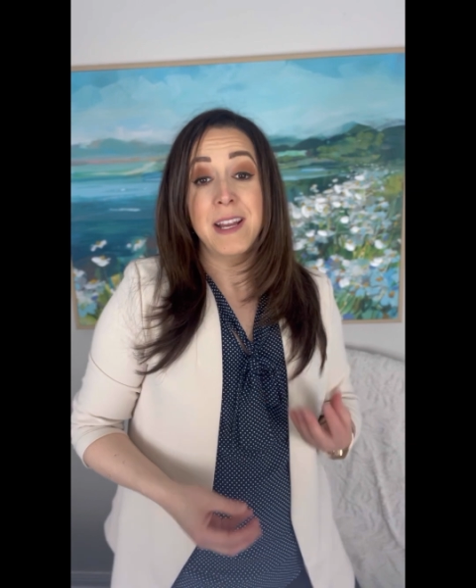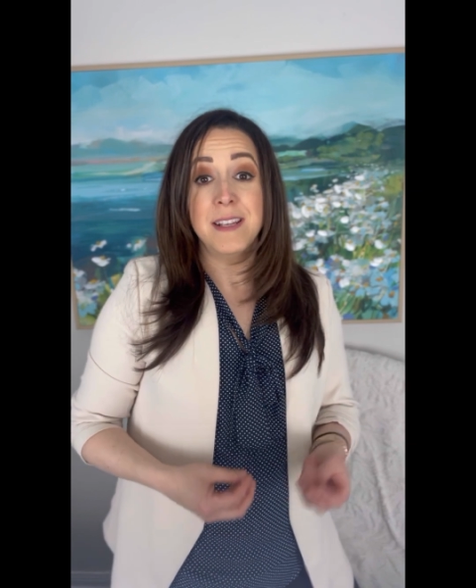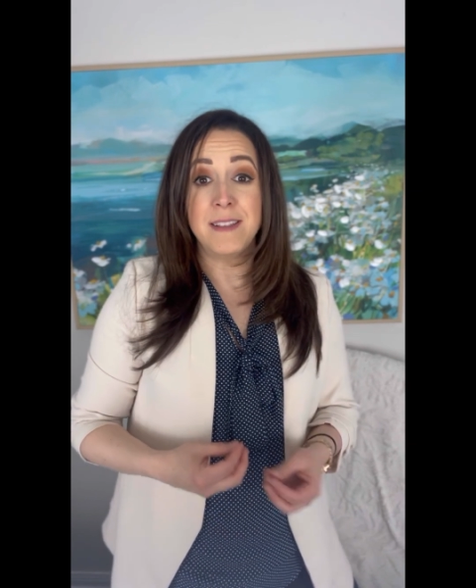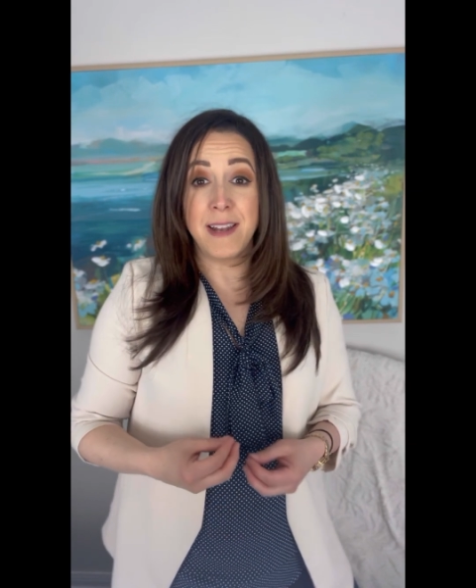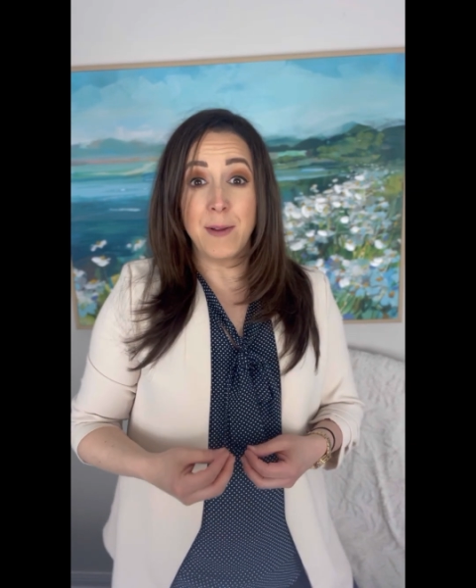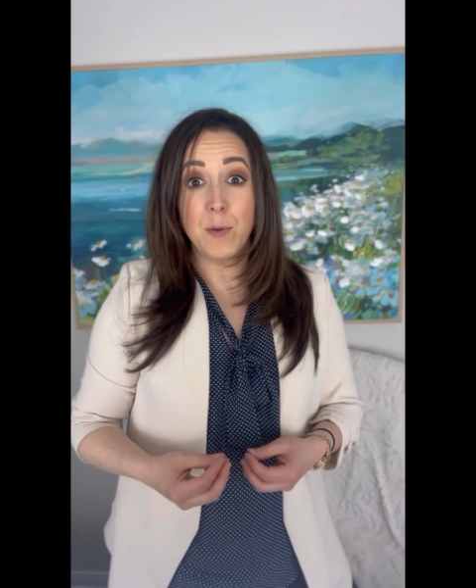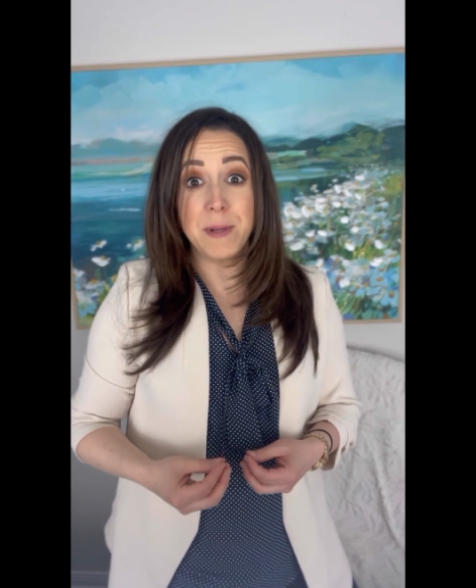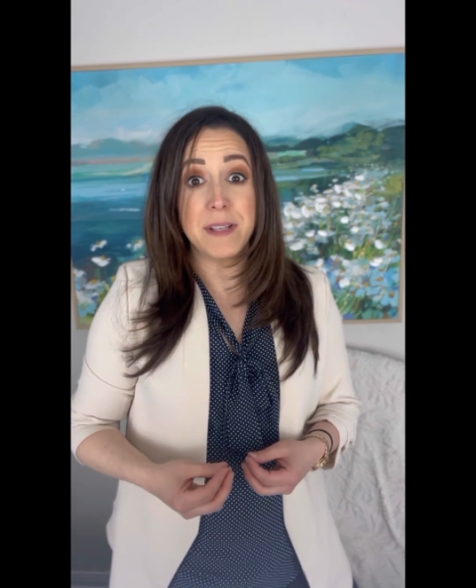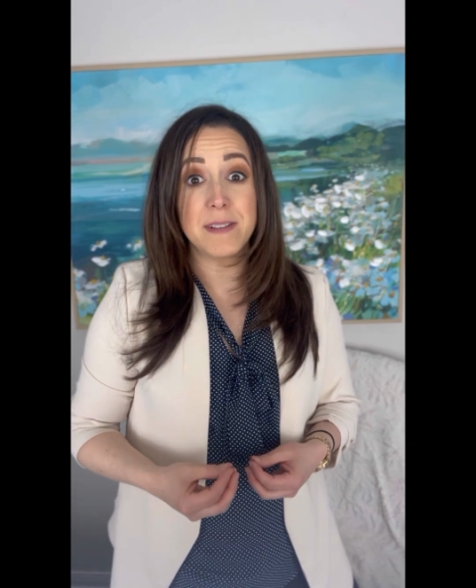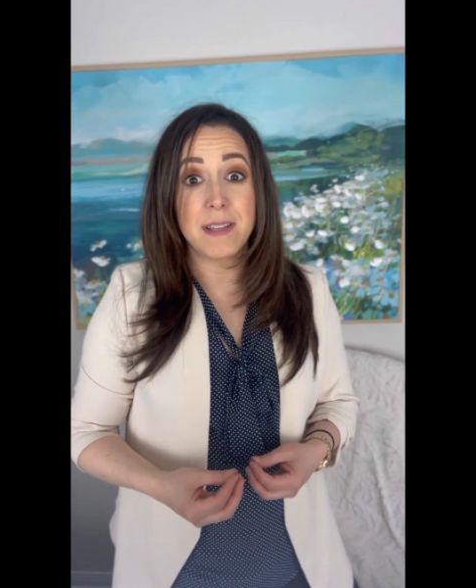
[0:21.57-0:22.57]
Today we'll
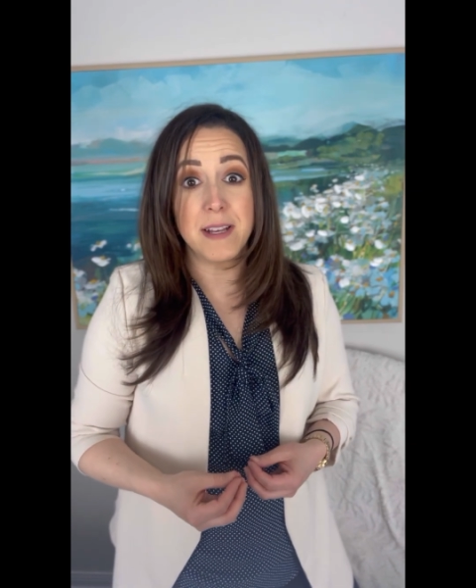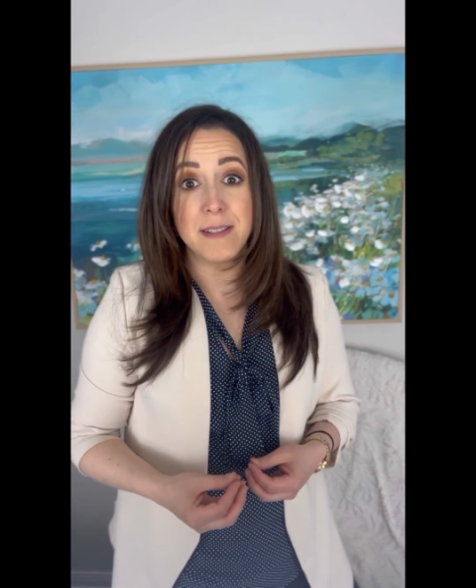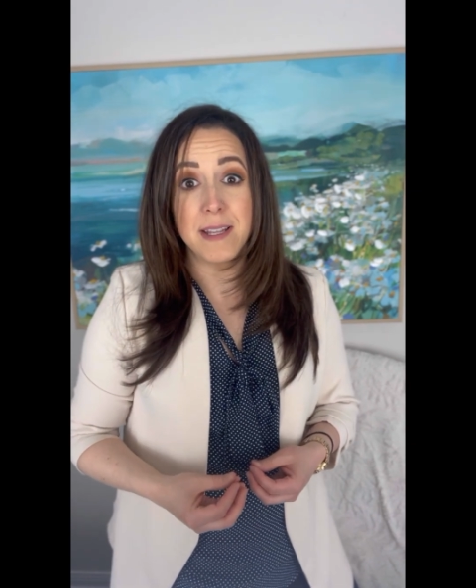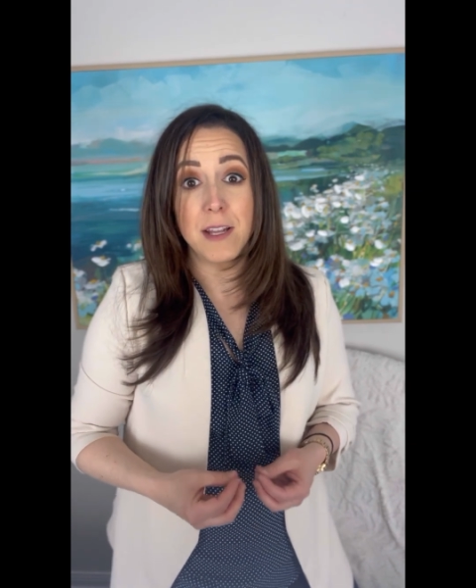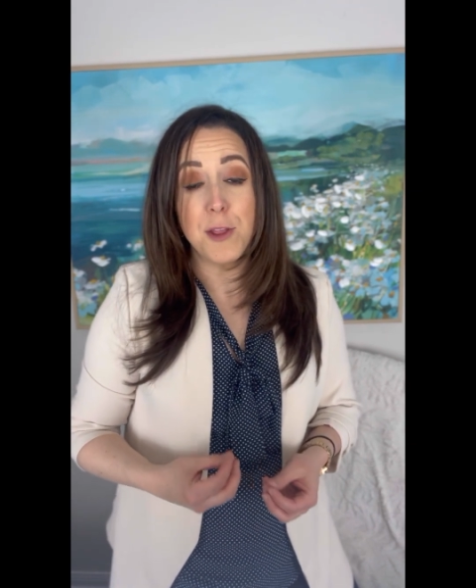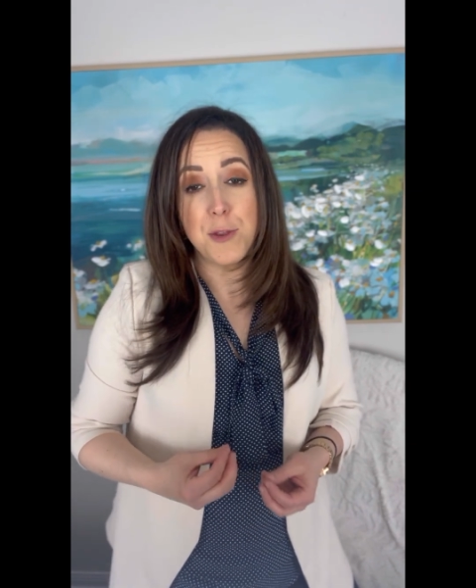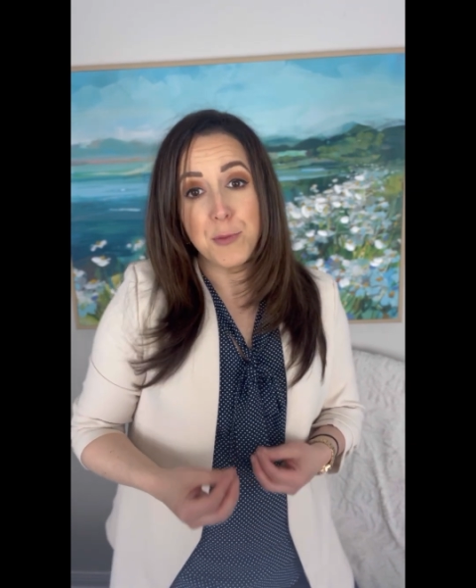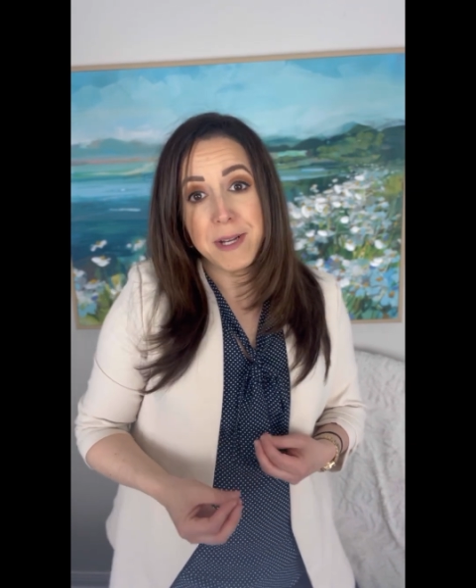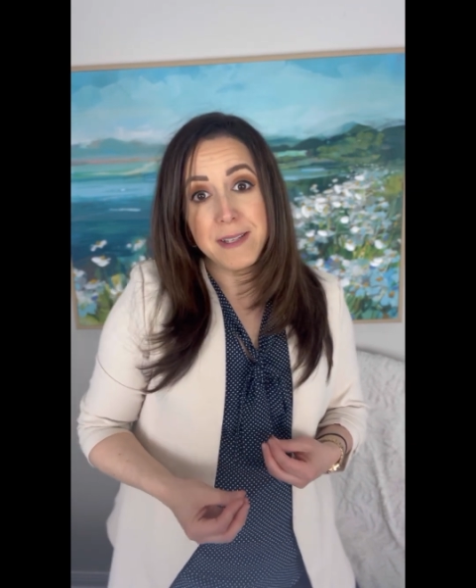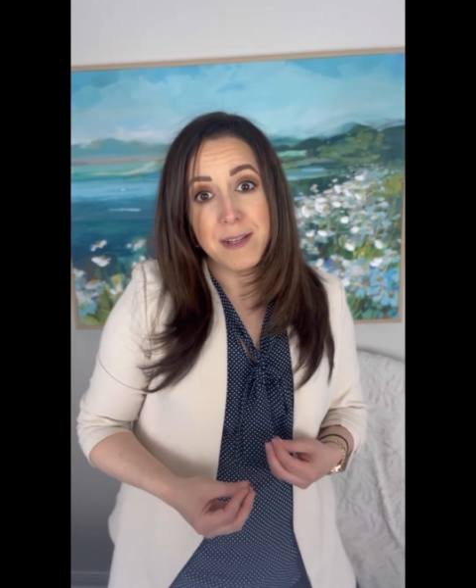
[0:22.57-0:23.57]
be discussing
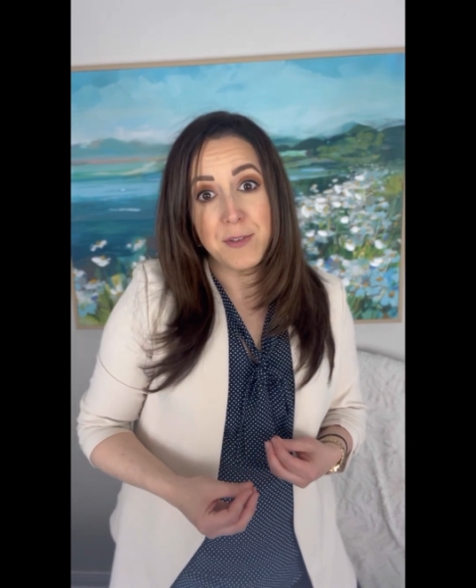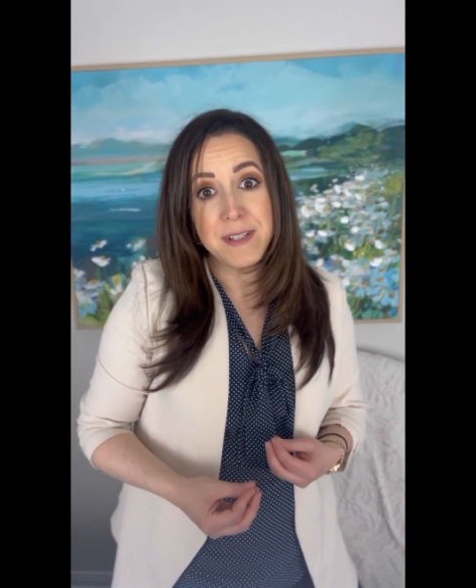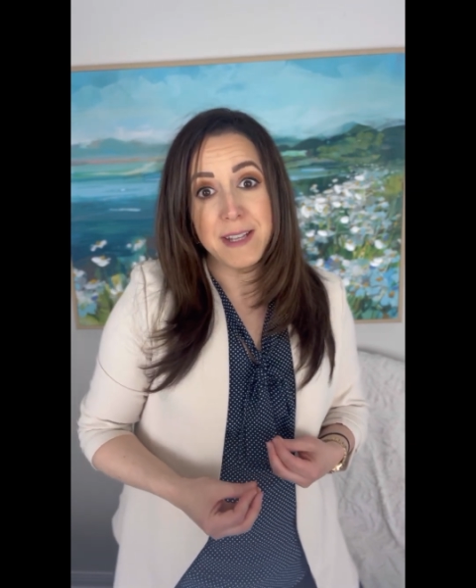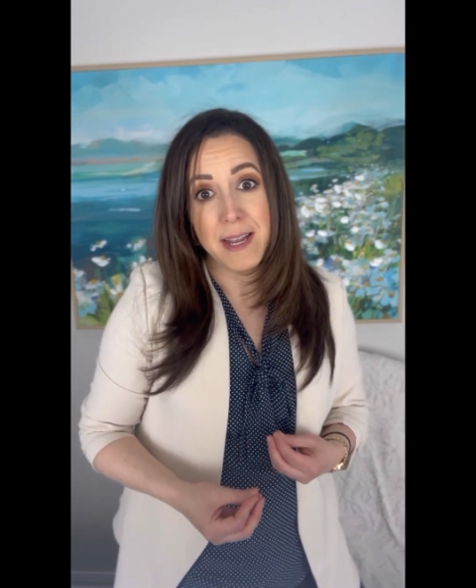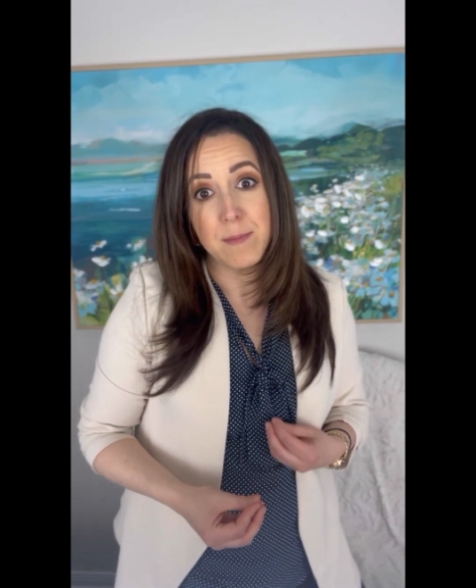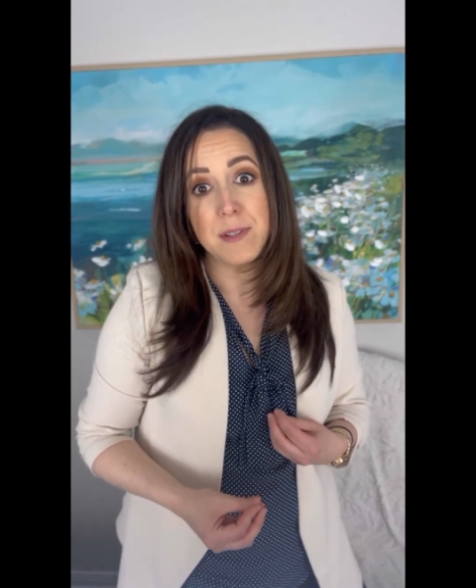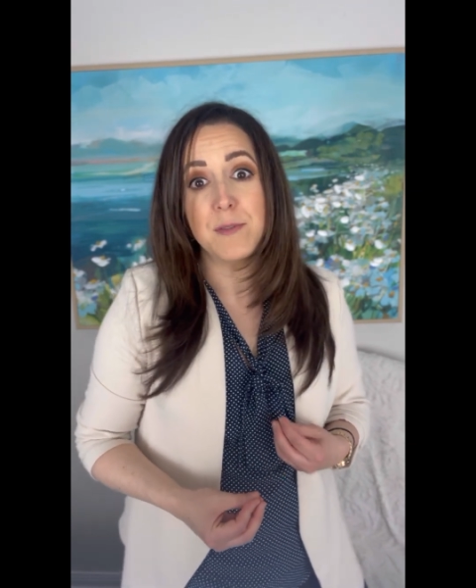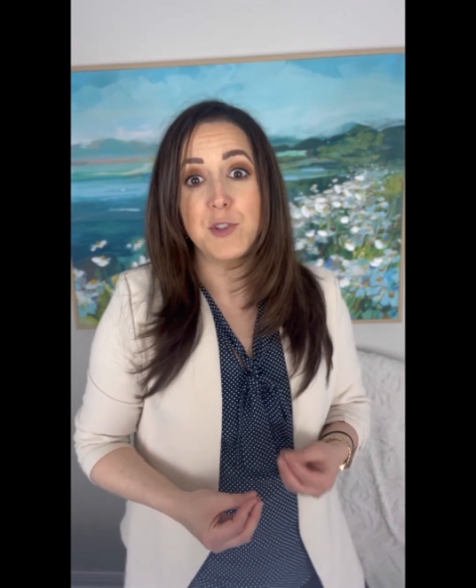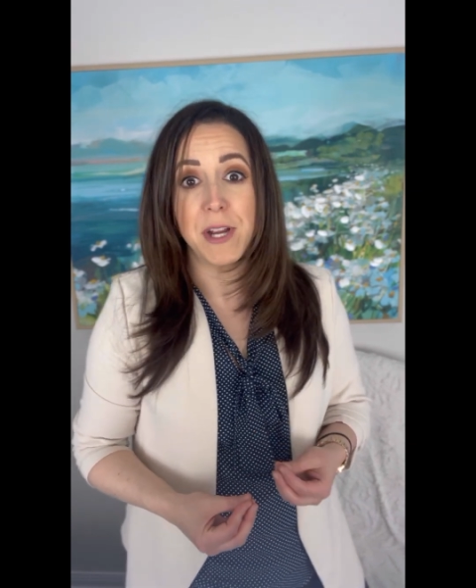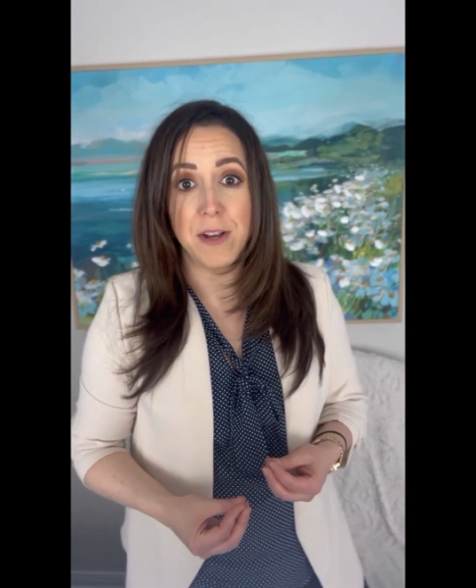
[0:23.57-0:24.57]
3 different types
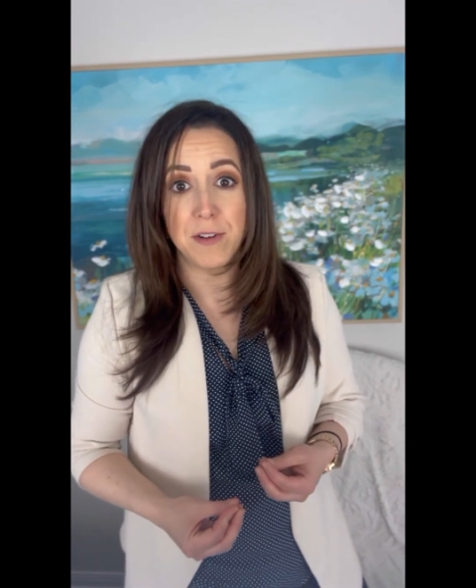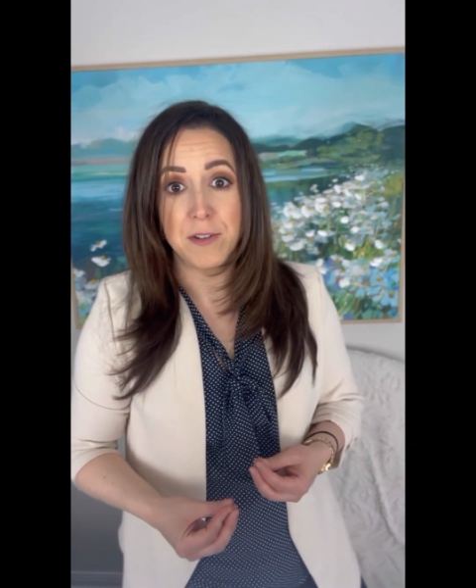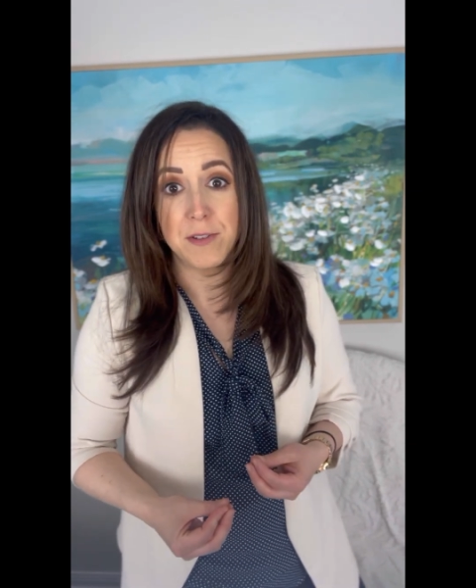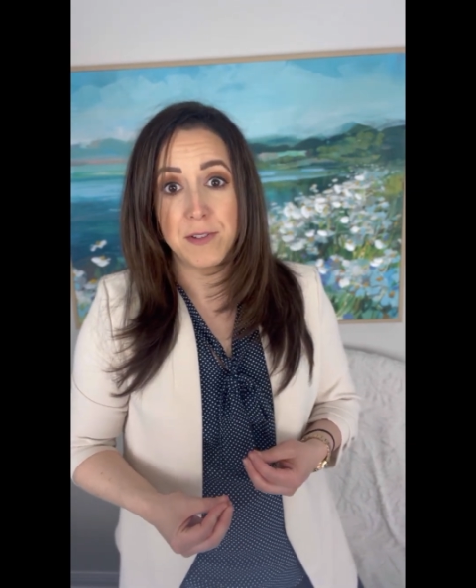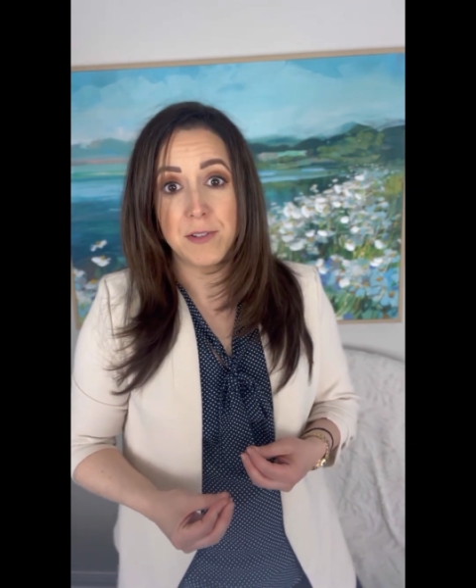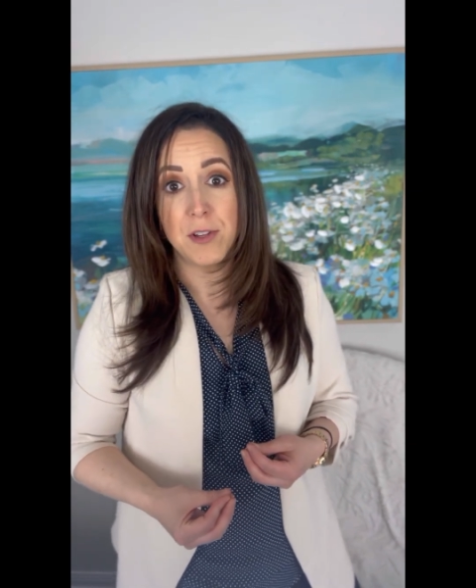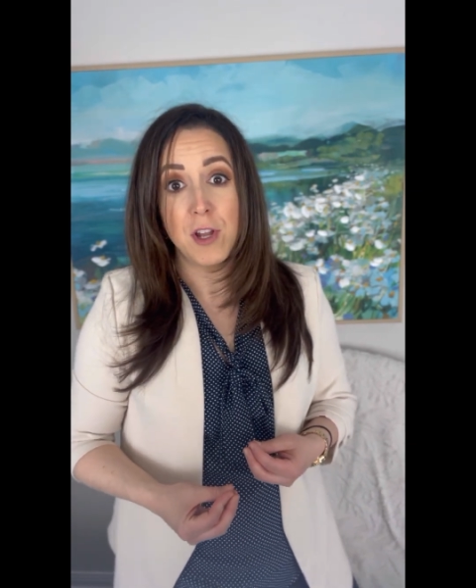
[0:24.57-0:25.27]
of traders.